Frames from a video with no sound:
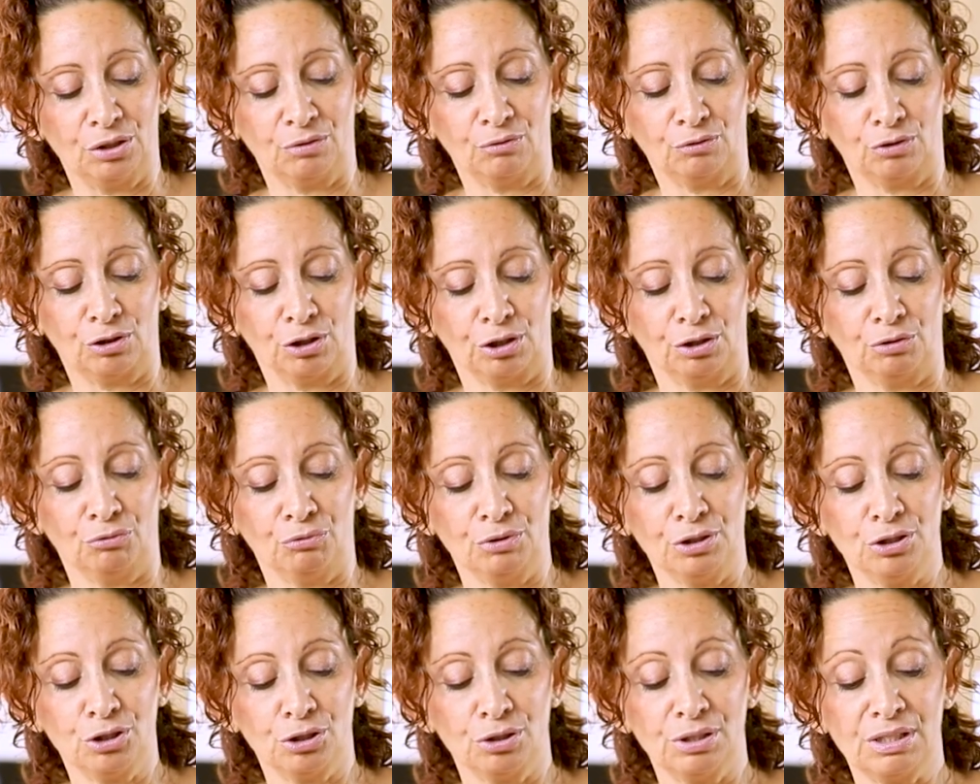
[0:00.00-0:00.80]
you've got to
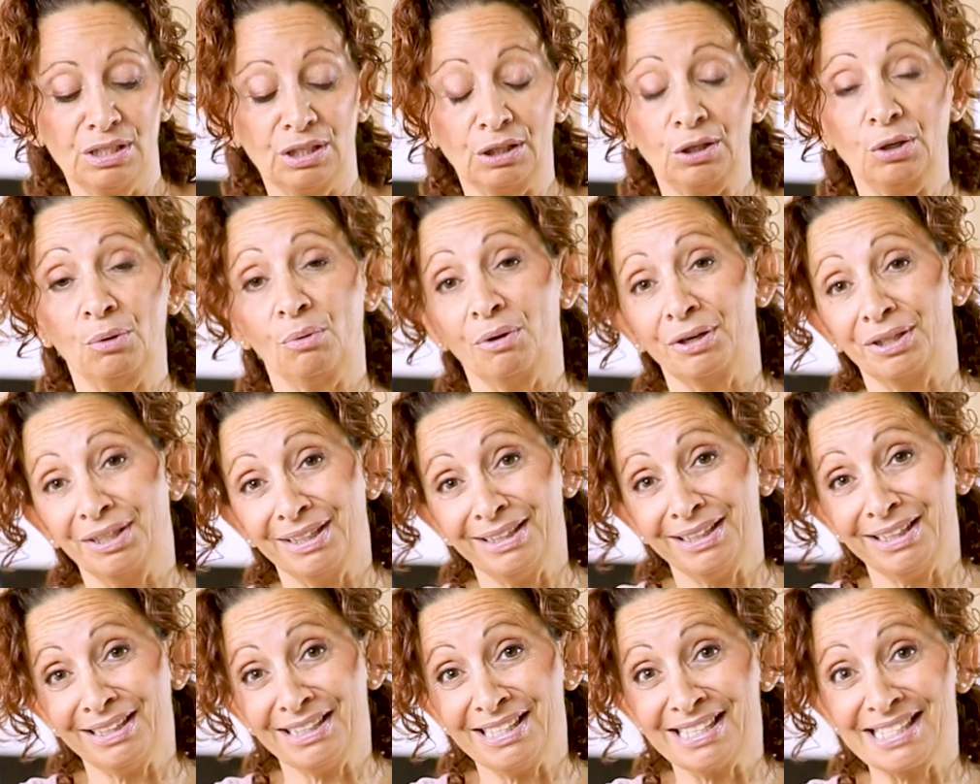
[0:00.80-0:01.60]
reduce the
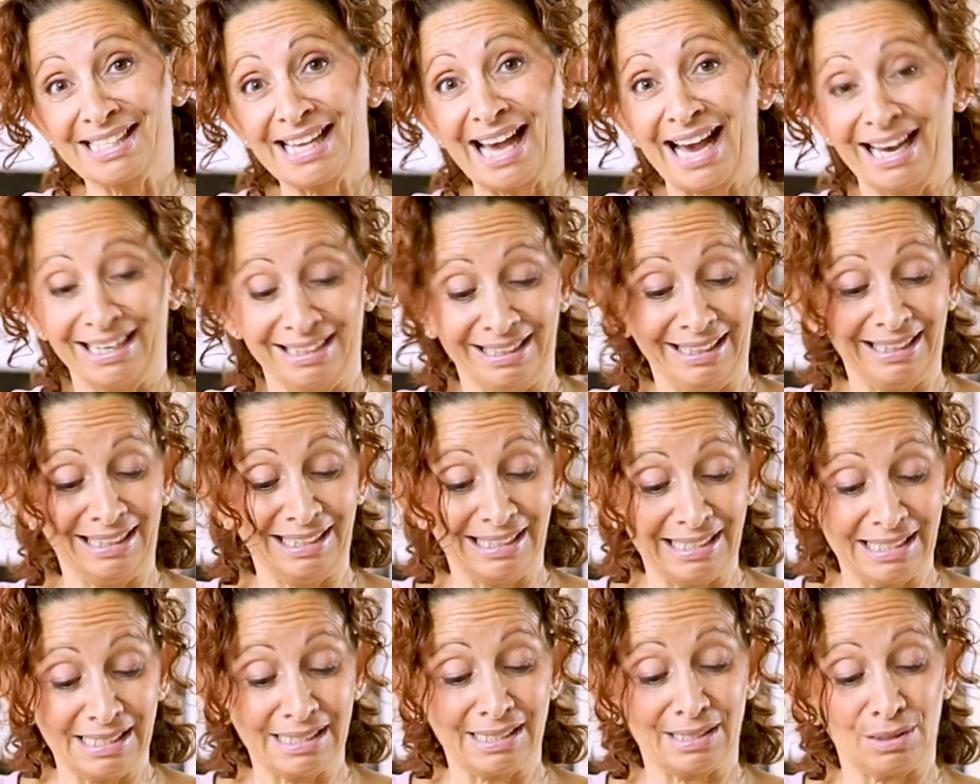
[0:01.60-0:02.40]
quantity because honey
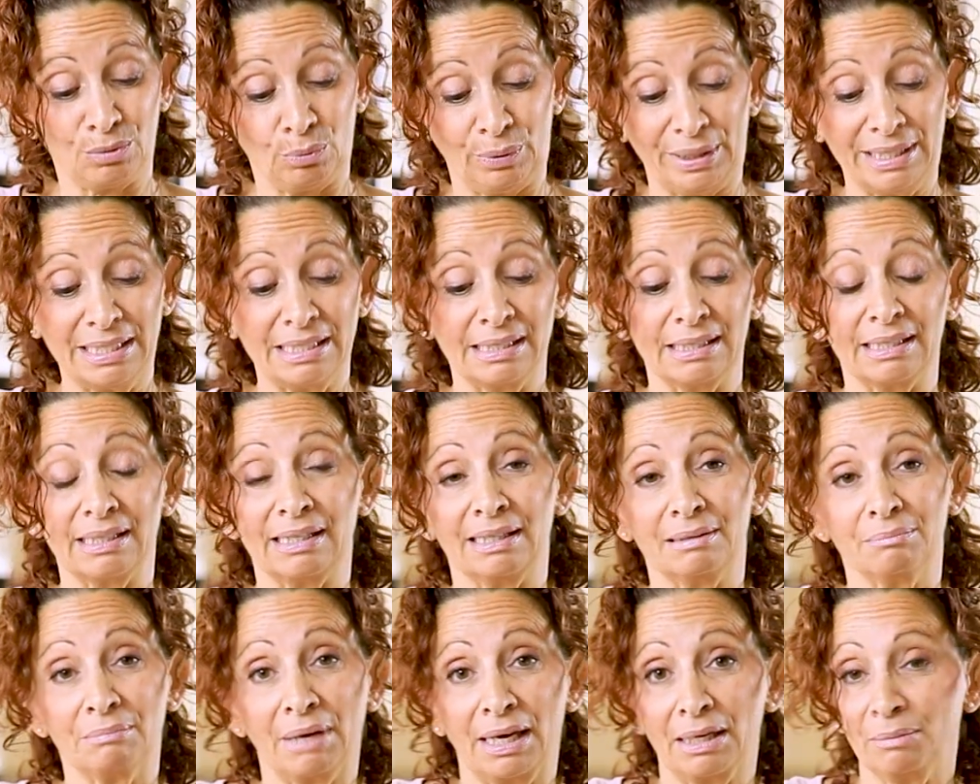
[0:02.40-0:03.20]
is sweeter
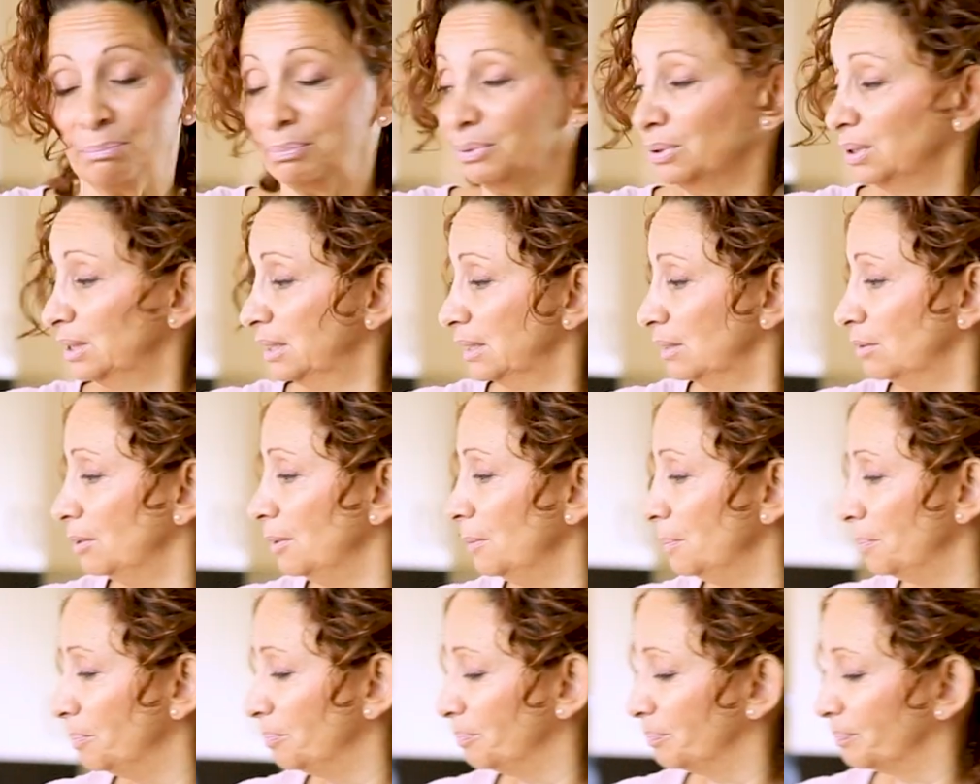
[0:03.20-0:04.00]
than maple syrup.